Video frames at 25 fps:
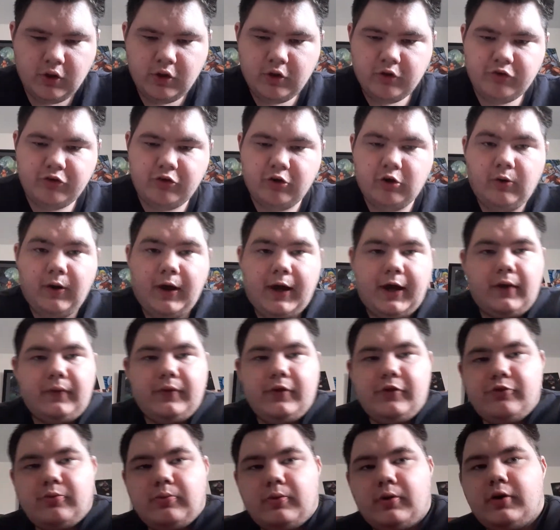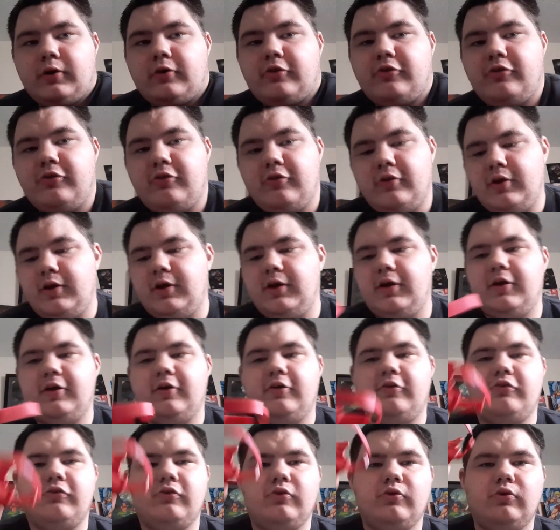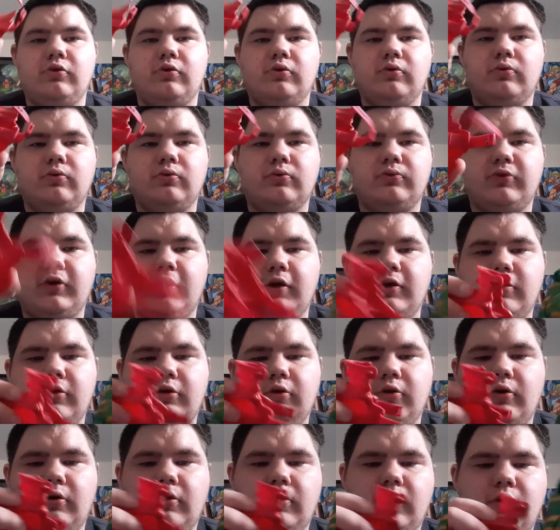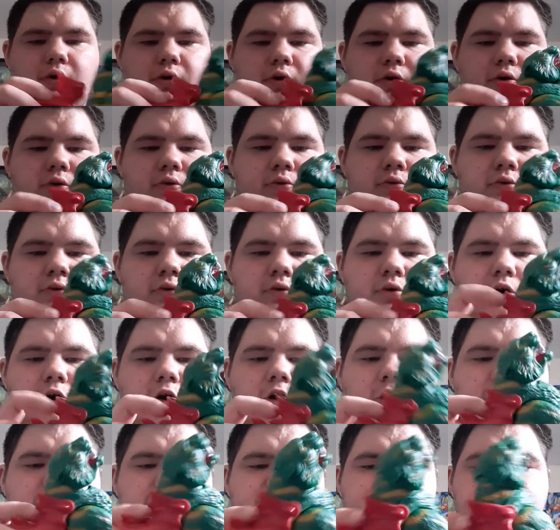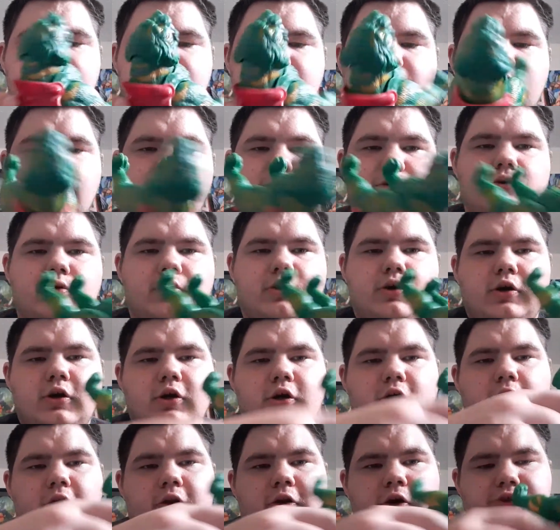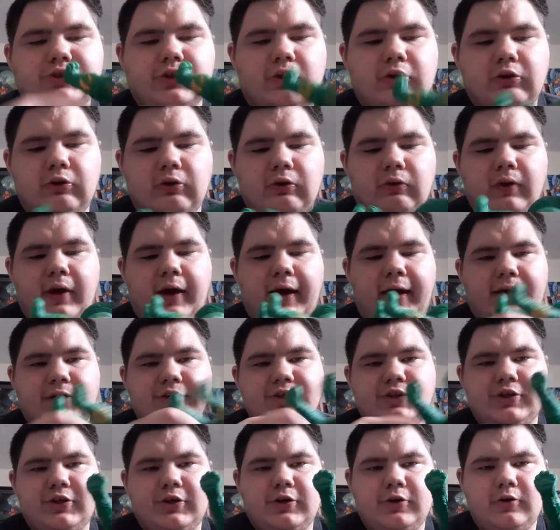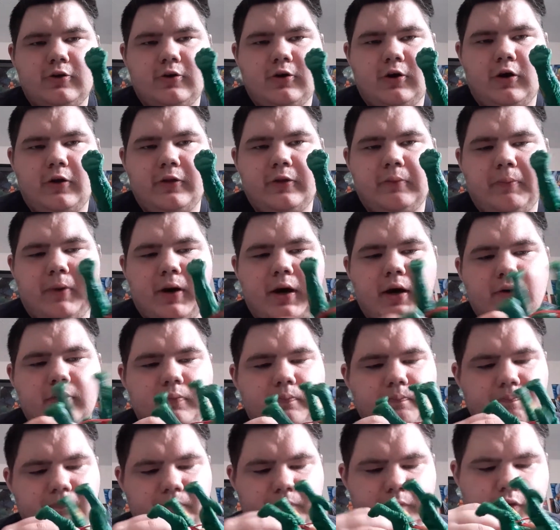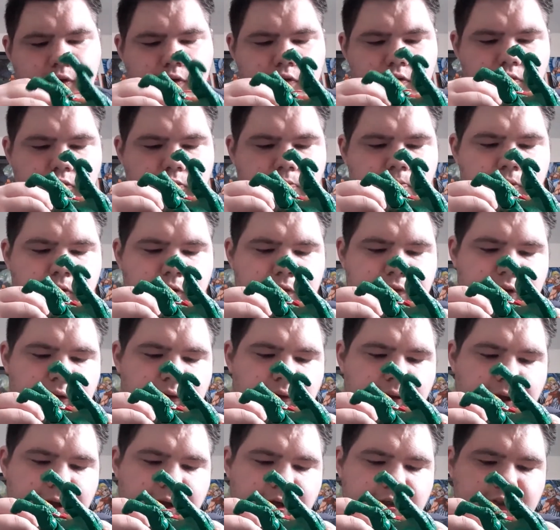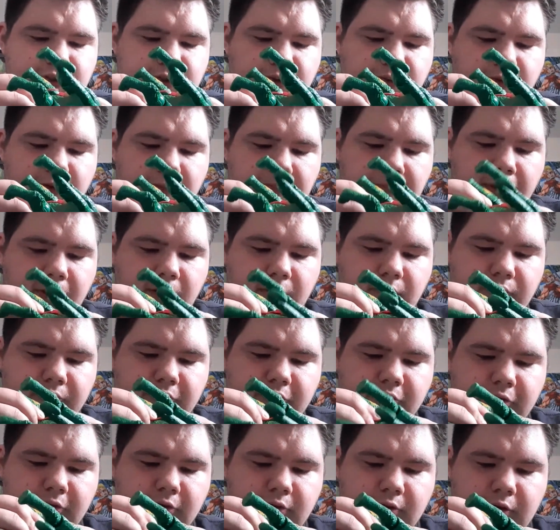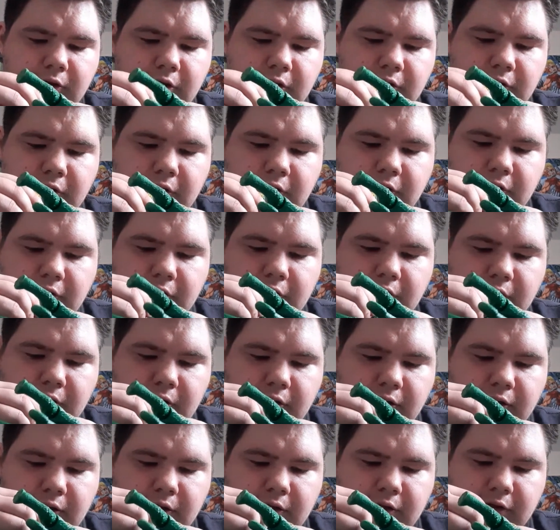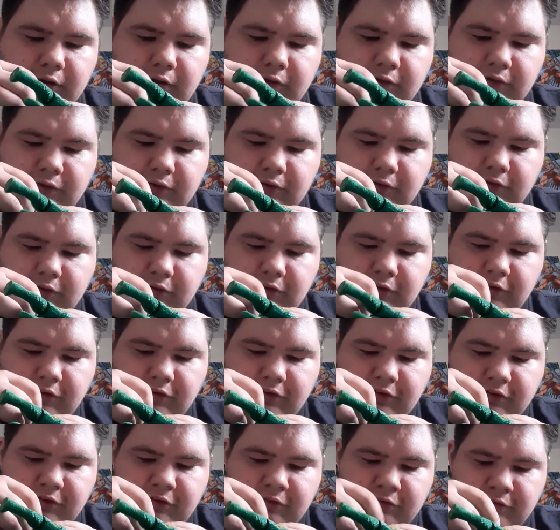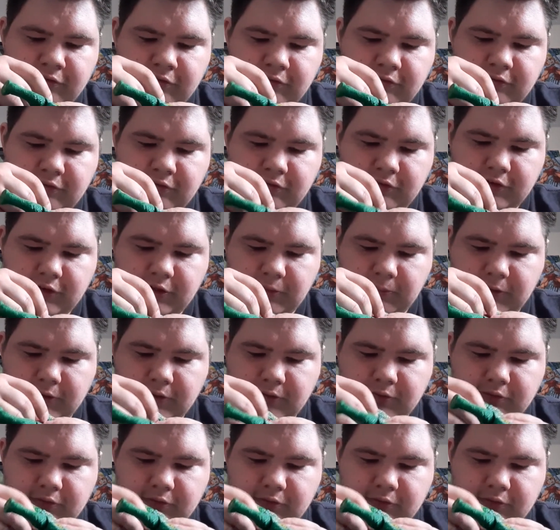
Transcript: So how this works is you take your harness here. There's a little latch on the bottom. You put the latch through the belt. You just come on.